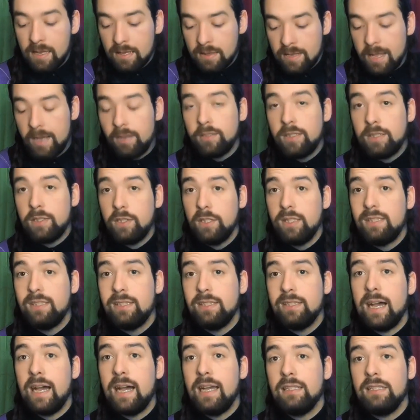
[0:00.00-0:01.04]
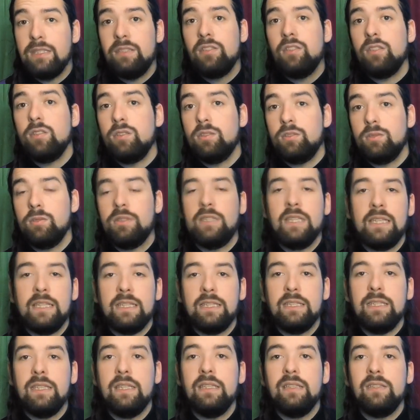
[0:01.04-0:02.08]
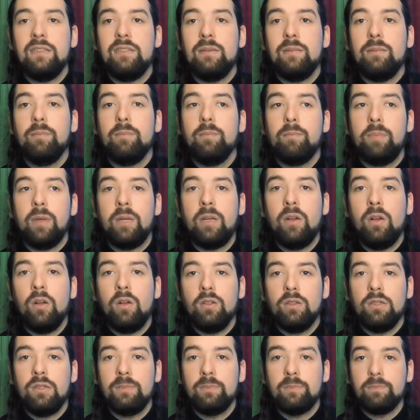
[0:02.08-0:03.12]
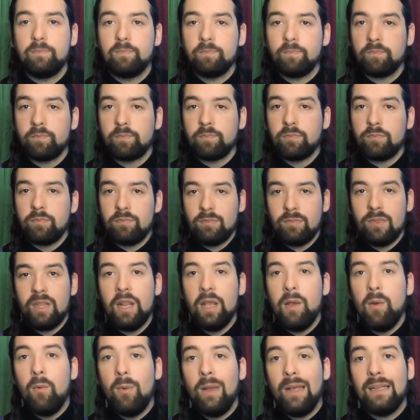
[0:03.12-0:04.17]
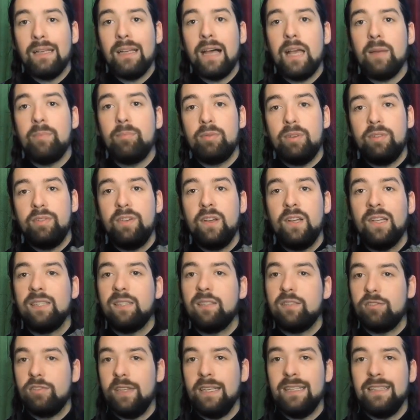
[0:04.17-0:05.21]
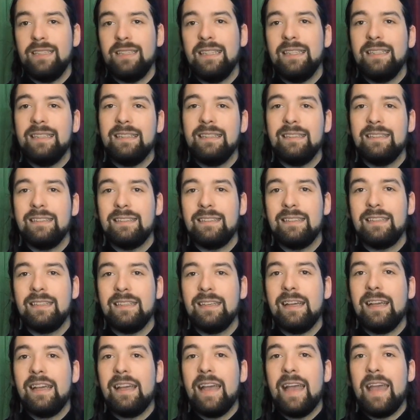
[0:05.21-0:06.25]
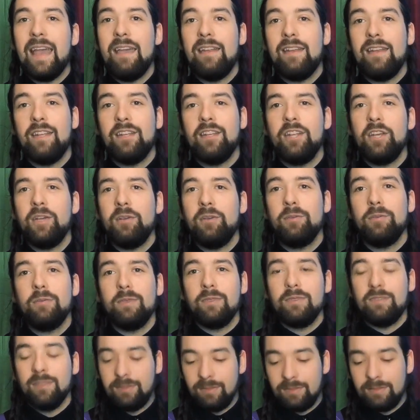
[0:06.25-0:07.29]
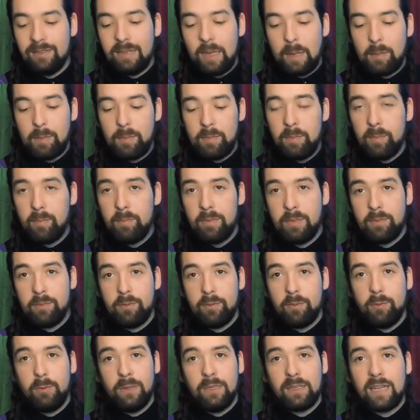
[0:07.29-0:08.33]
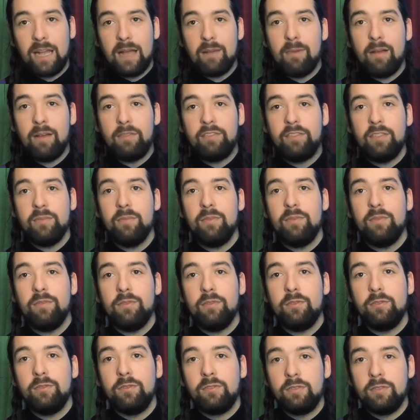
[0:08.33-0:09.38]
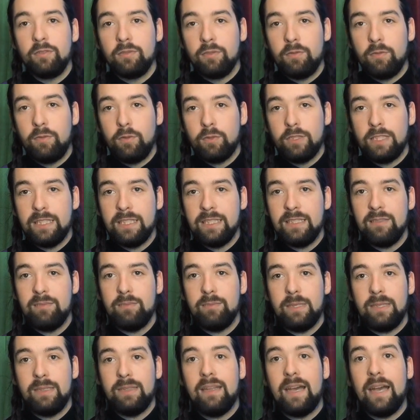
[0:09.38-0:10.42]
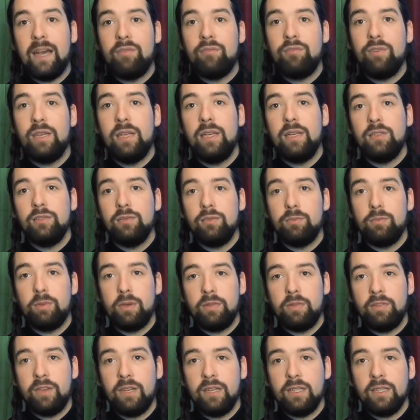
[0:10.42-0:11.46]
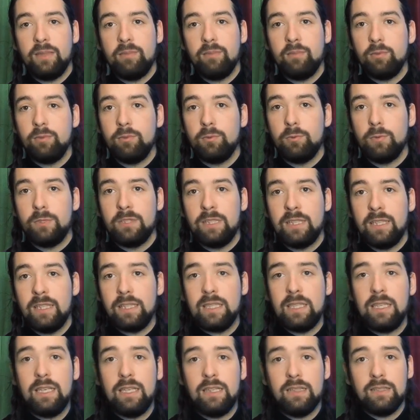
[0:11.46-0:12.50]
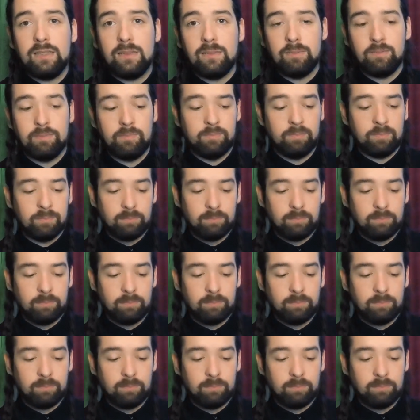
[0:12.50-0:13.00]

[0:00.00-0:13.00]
Now, the reason I did not do that is because, well, I prefer straight needles, and I know people will come after me for that, but I really do prefer them to circulars,